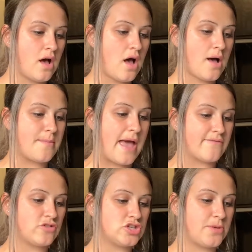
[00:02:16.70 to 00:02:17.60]
Um,
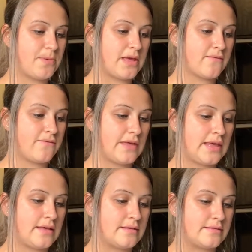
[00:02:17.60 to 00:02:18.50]
after shipping
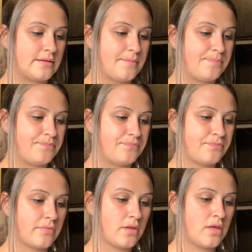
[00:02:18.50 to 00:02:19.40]
fees,
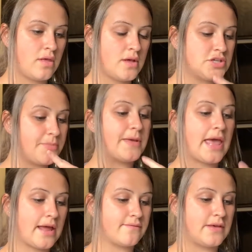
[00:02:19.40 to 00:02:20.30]
shipping
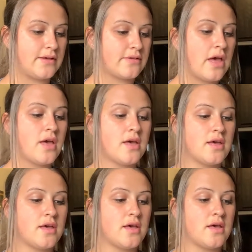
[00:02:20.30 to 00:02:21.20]
and fees,
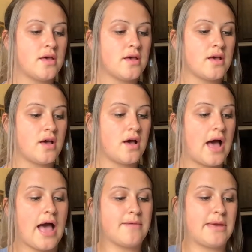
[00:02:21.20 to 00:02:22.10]

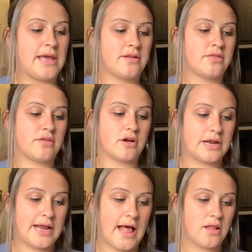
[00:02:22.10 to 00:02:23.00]
I made
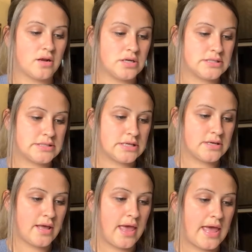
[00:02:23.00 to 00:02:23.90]
thirty dollars
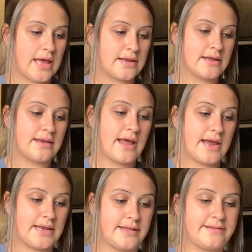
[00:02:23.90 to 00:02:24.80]
and
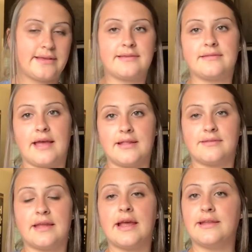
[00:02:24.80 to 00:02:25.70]
ninety-six cents,
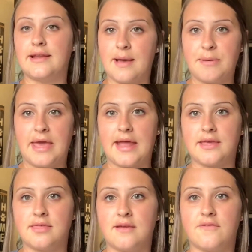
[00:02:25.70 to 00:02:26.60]
and I did not pay
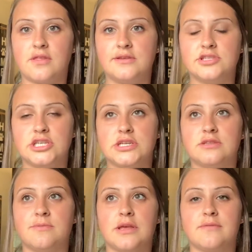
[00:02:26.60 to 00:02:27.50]
anything for these jeans
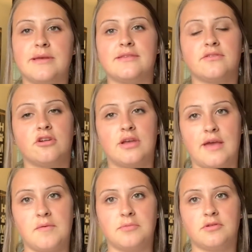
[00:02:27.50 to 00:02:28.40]
because my sister gave
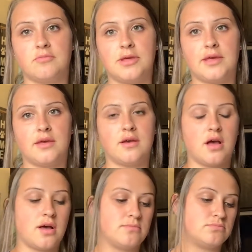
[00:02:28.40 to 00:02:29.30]
them to me.
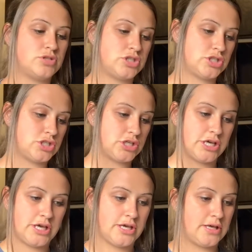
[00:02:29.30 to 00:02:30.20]
Um,
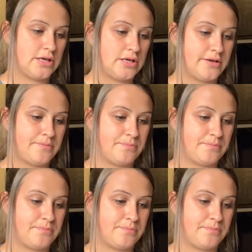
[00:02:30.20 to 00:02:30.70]
she,